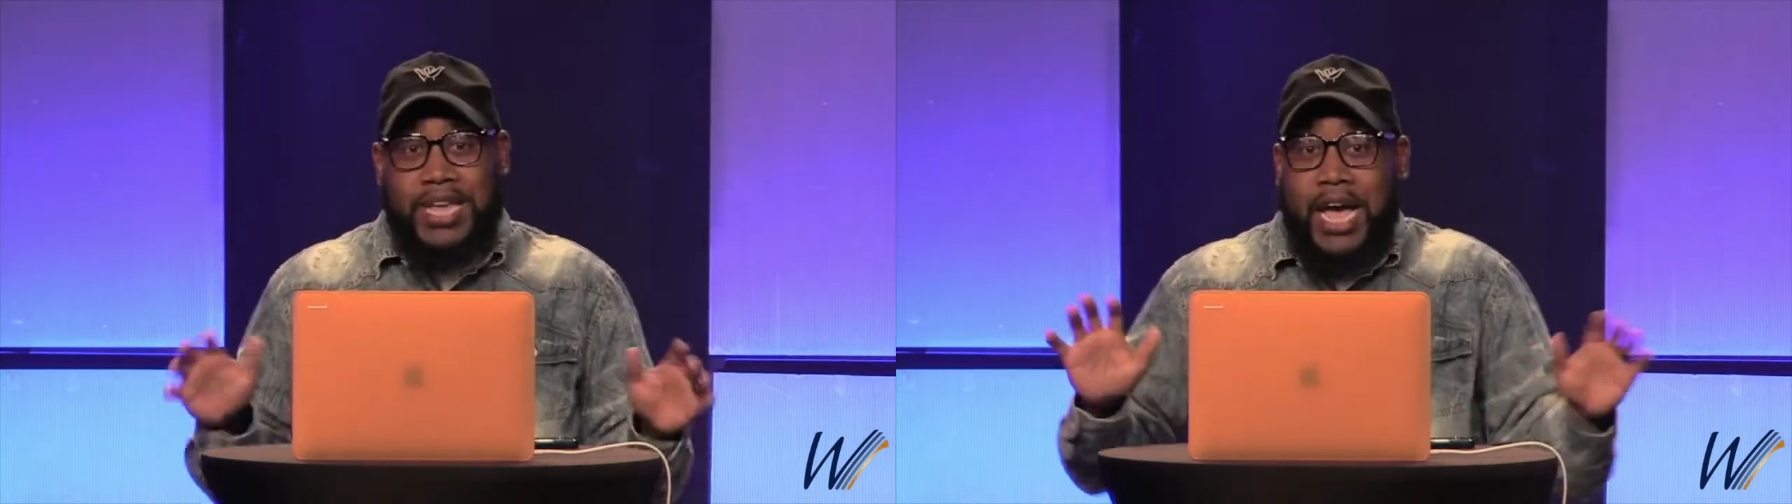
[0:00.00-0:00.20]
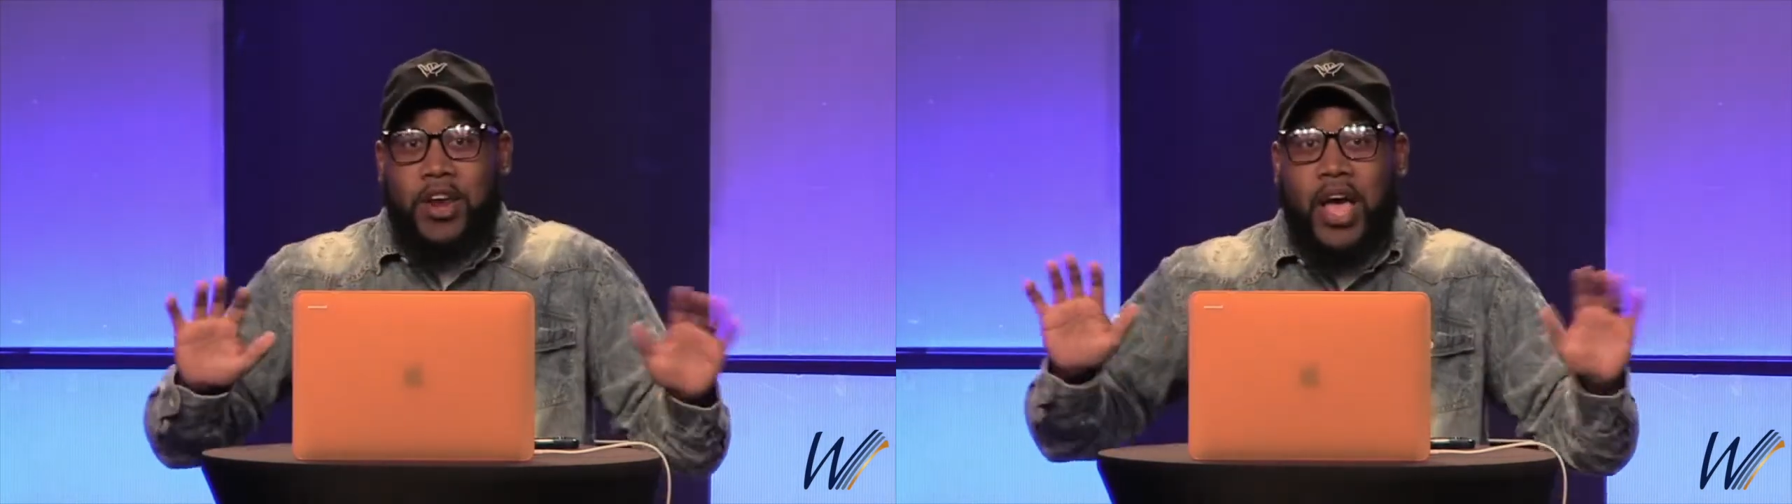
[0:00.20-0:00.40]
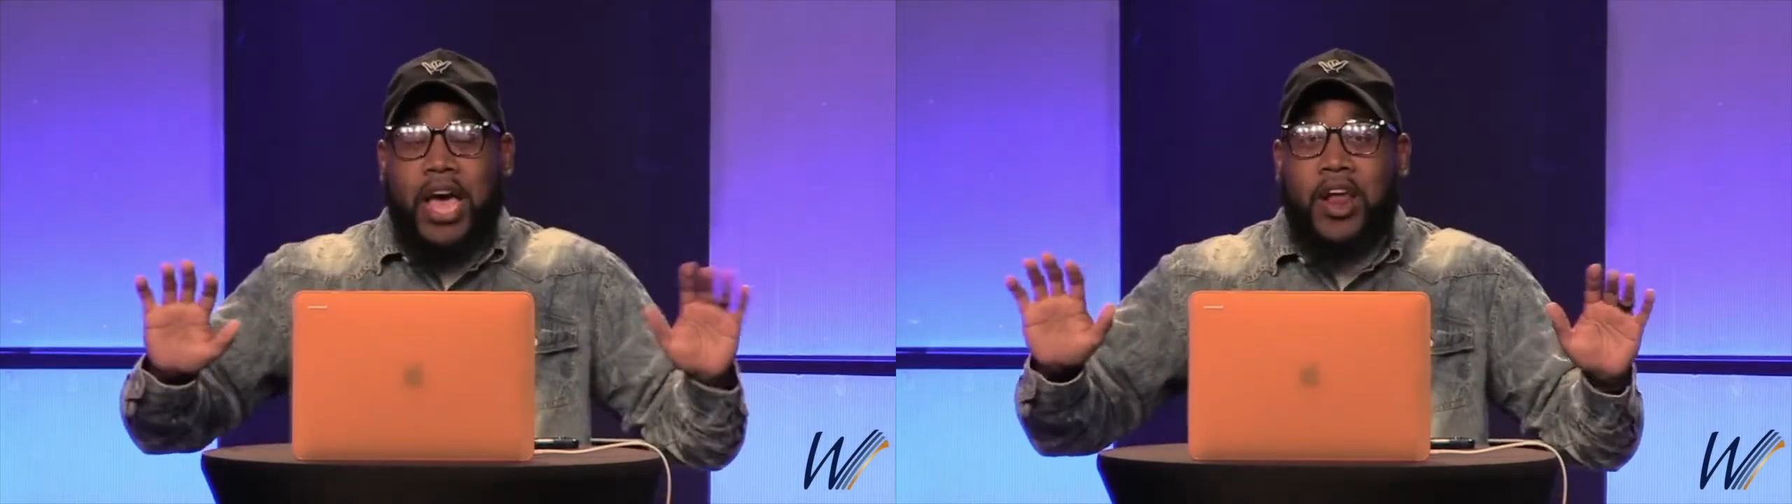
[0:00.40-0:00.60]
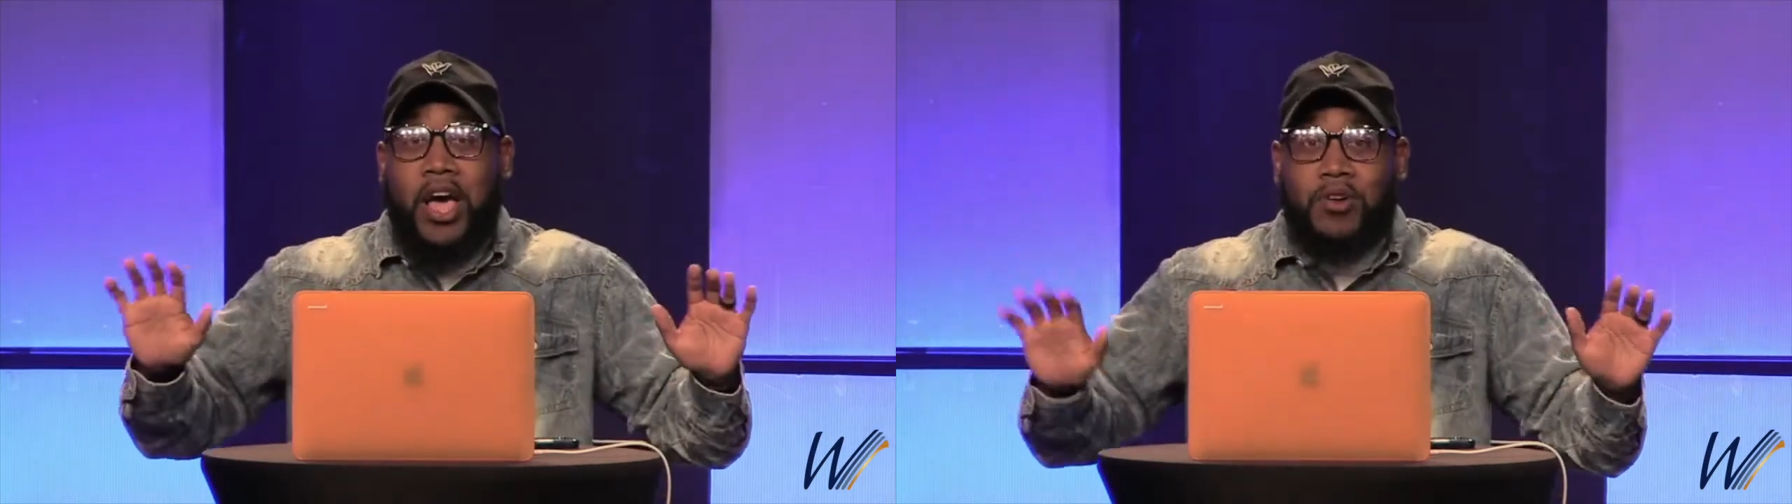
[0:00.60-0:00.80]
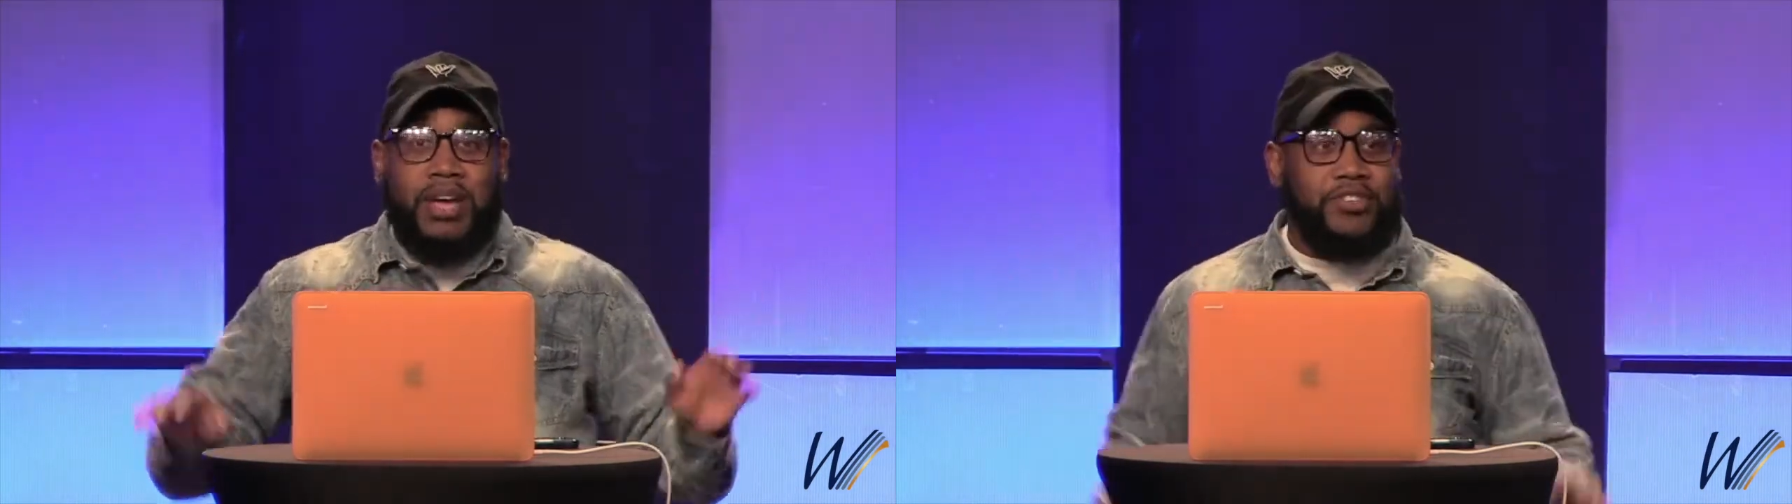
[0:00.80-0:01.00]
I
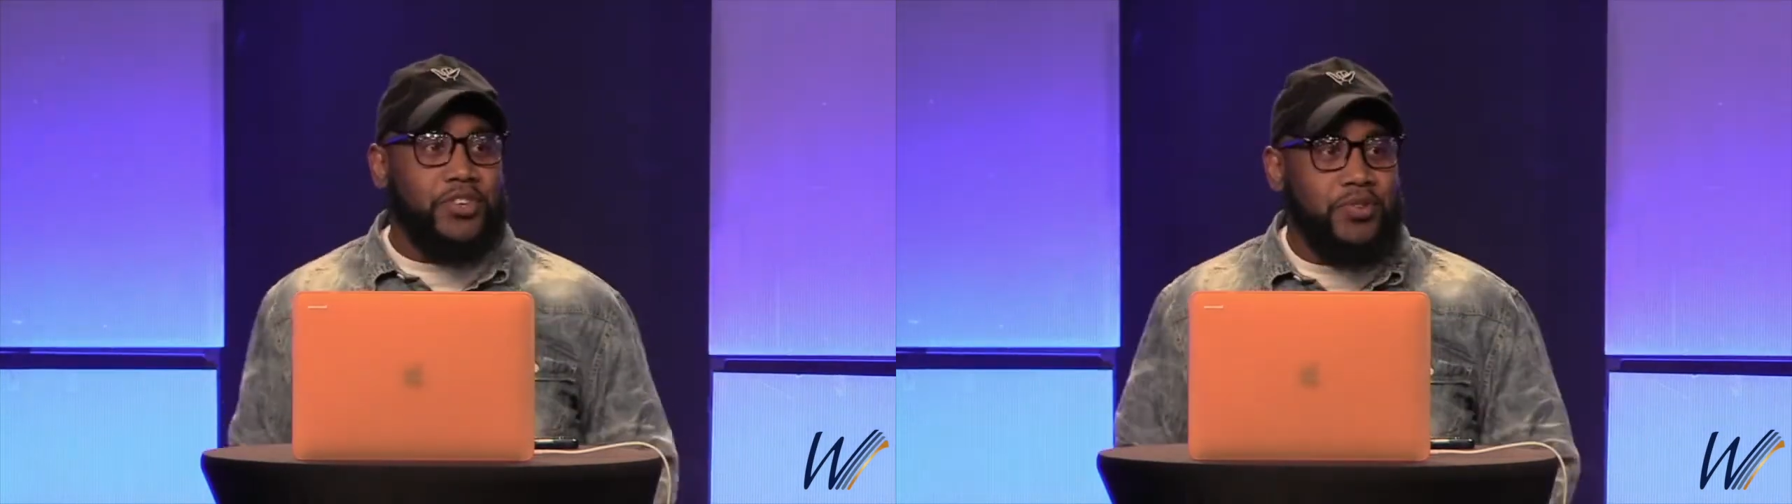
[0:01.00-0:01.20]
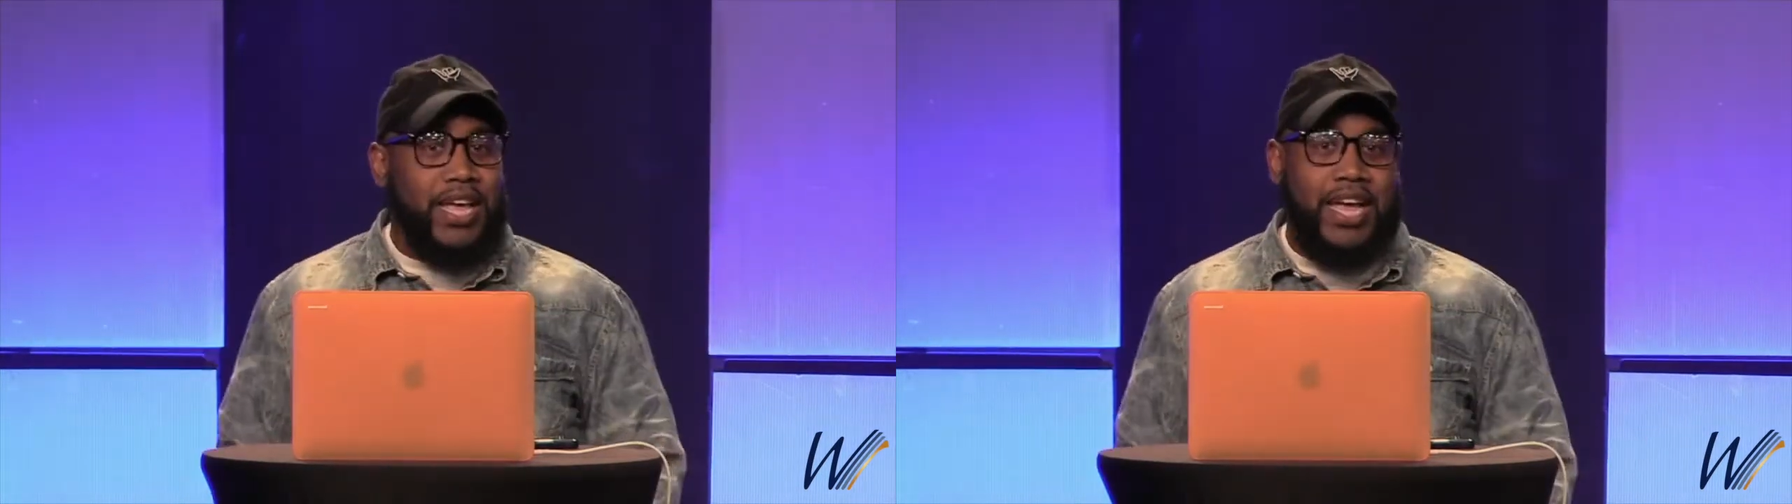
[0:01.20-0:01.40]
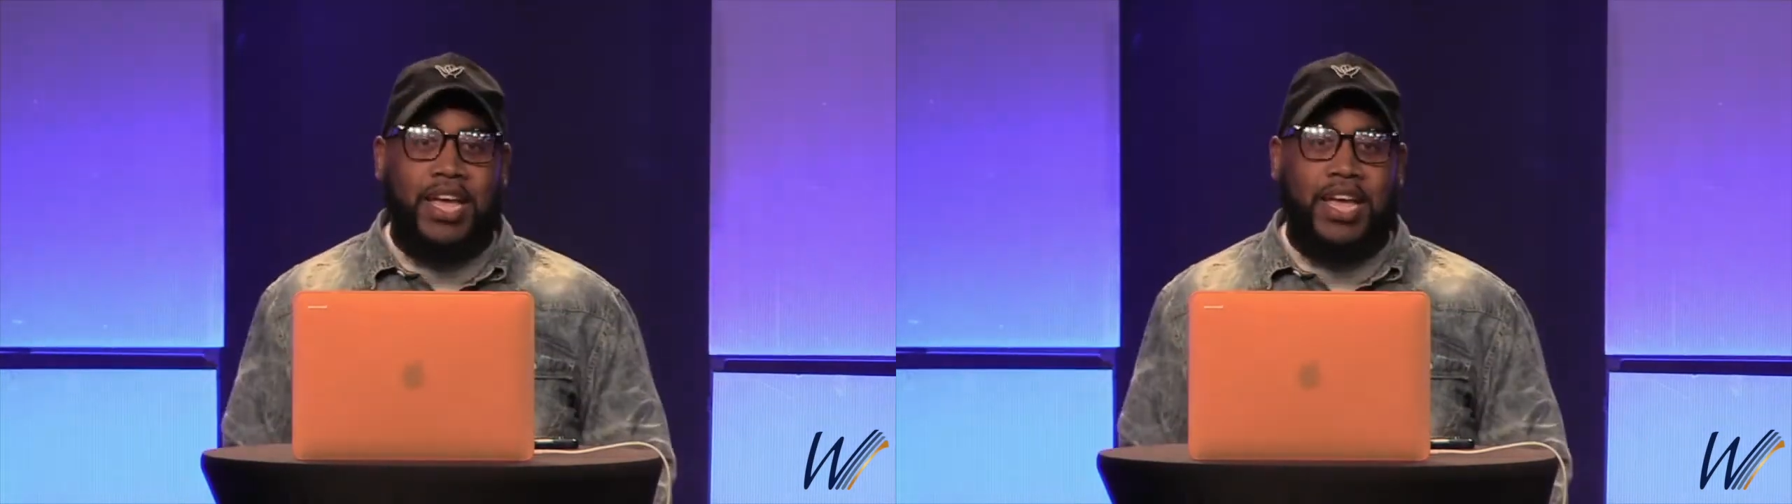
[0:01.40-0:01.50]
don't have to do that.